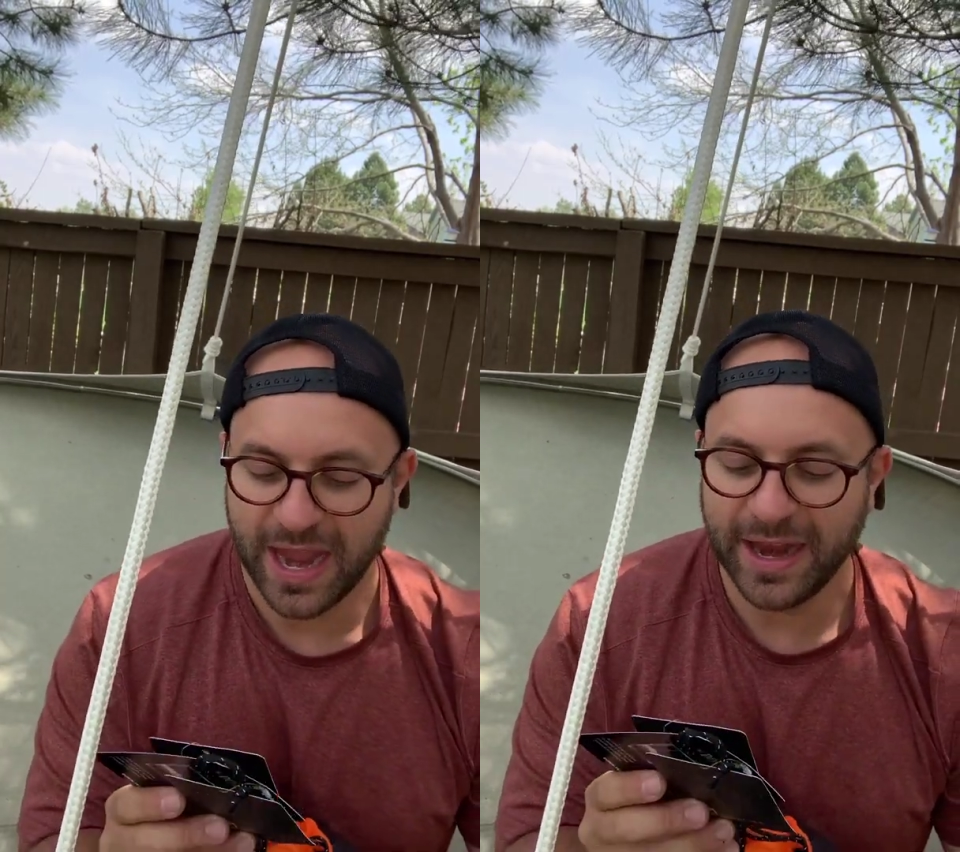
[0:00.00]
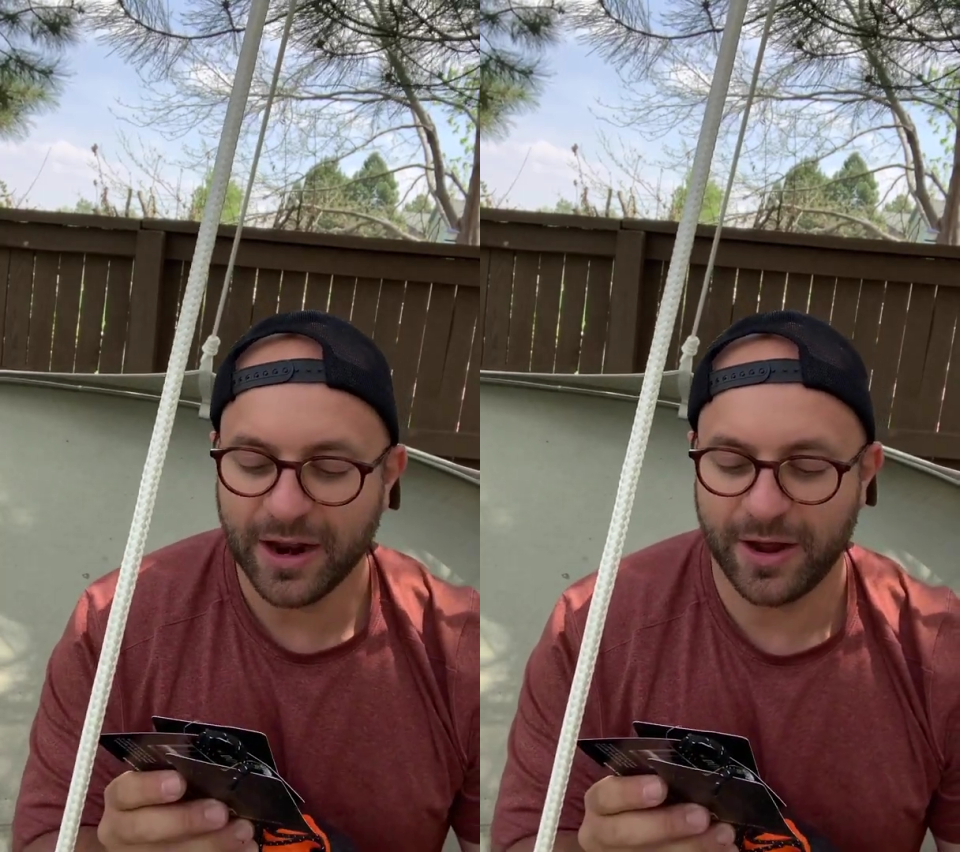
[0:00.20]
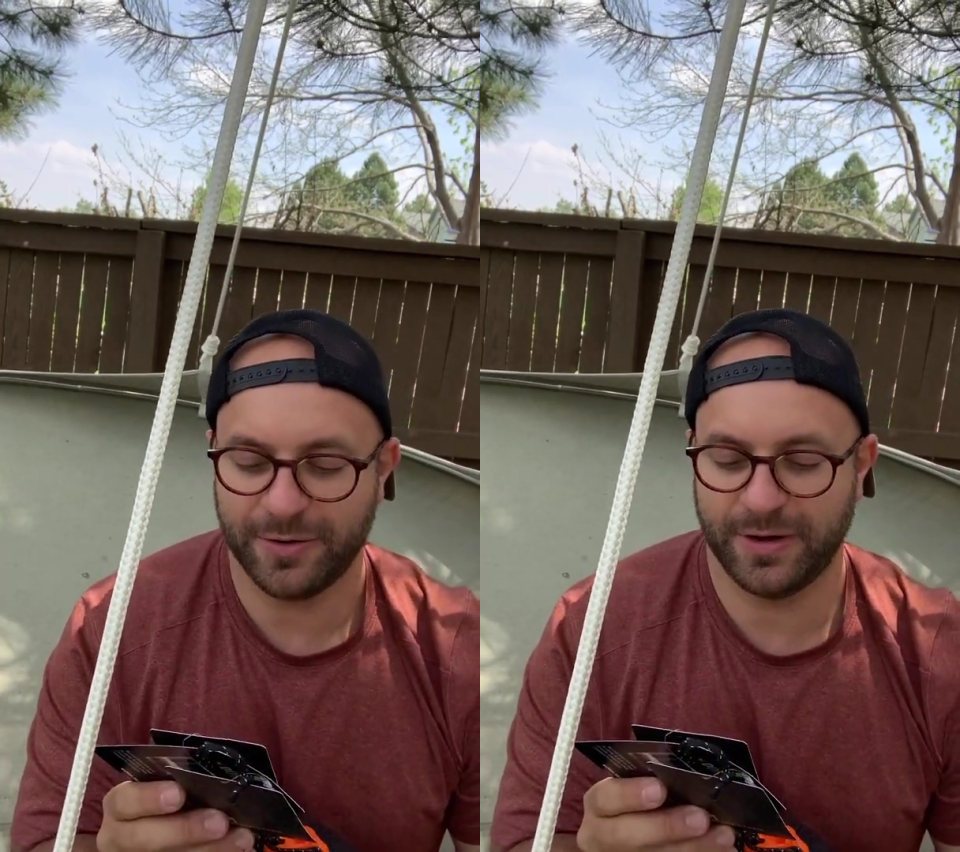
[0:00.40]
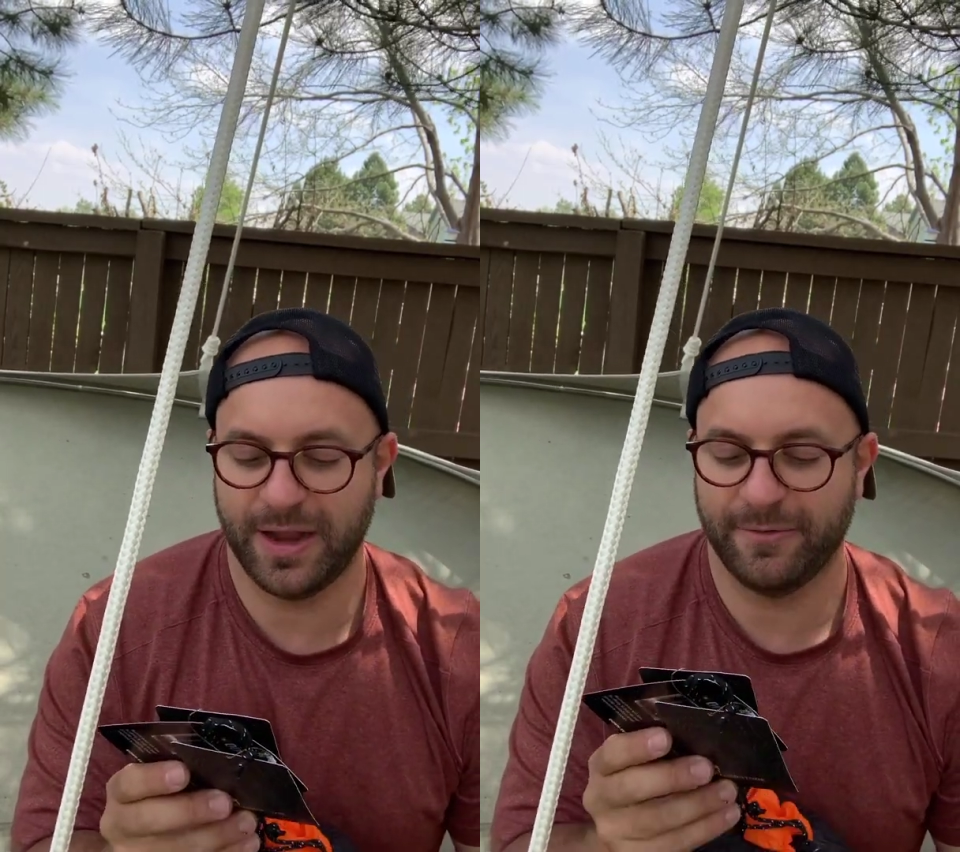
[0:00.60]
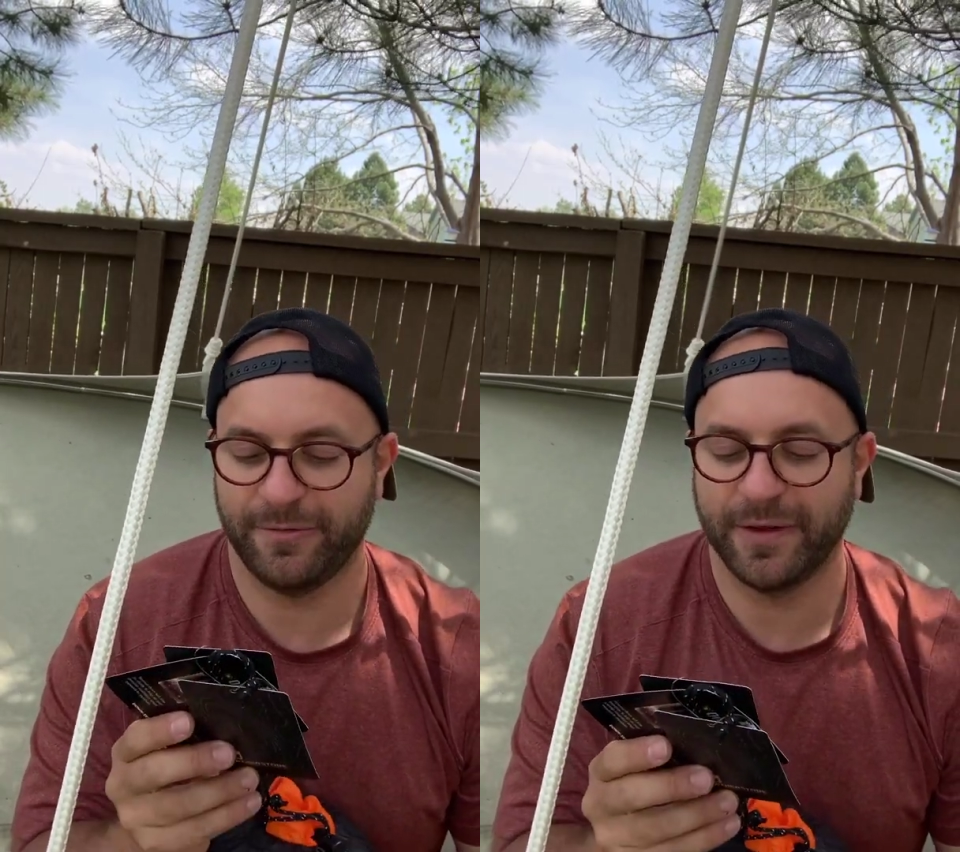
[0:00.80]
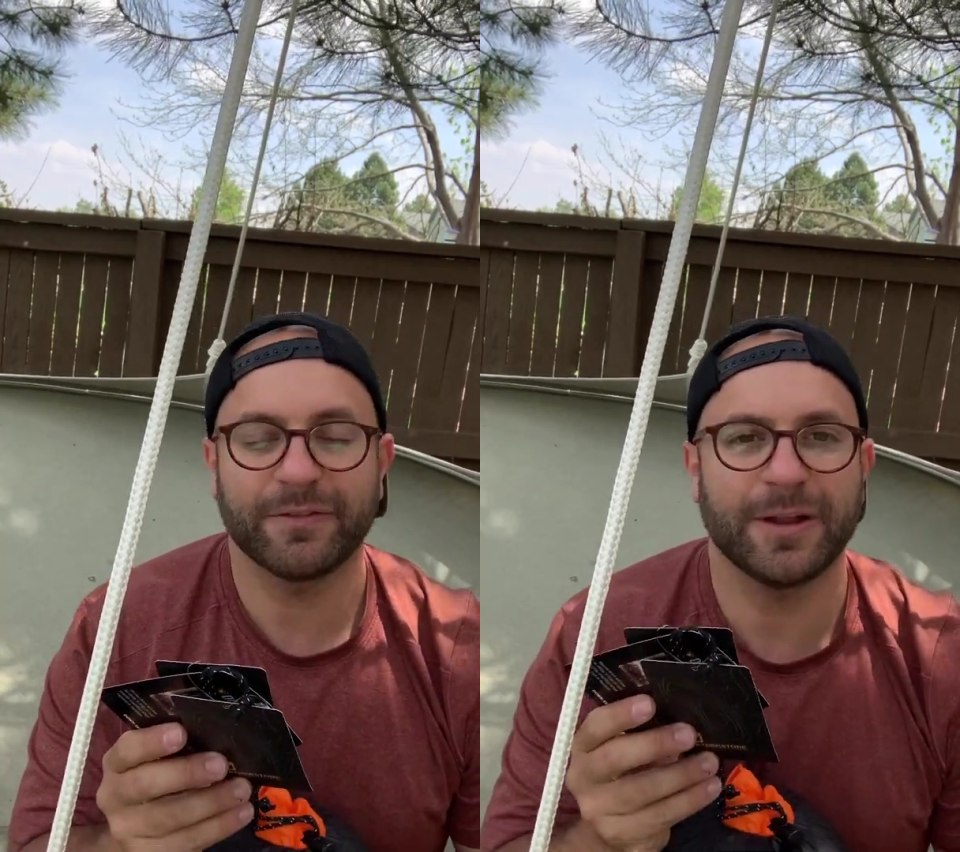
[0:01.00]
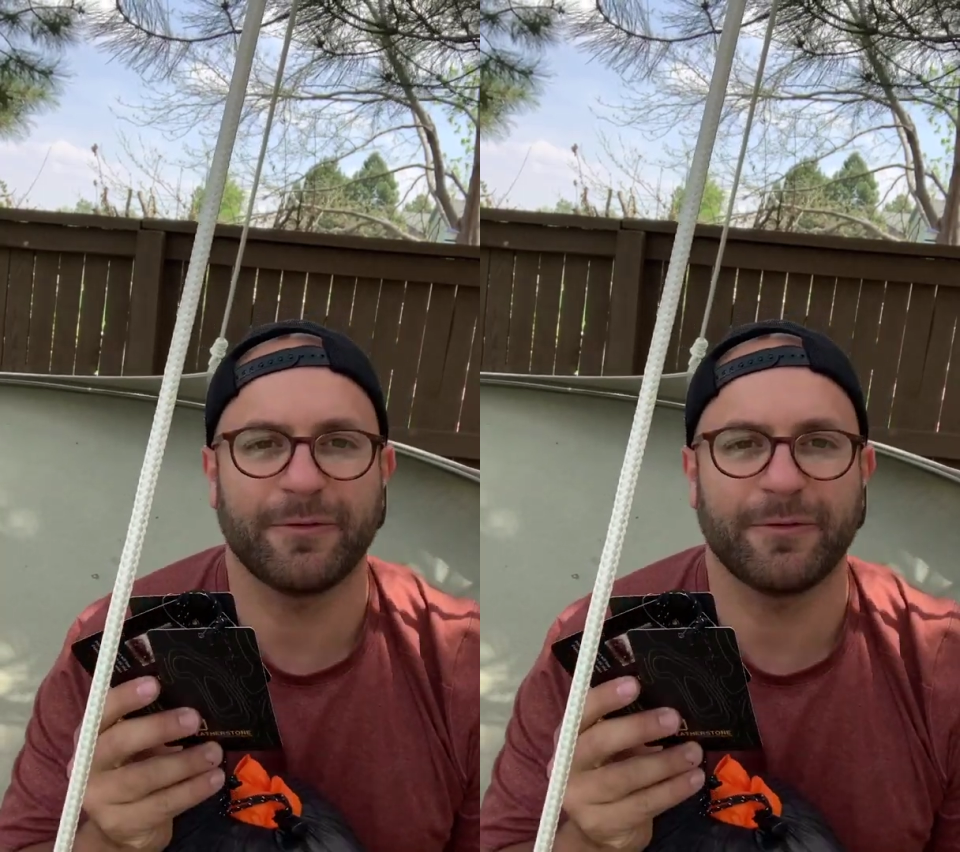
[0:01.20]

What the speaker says: 850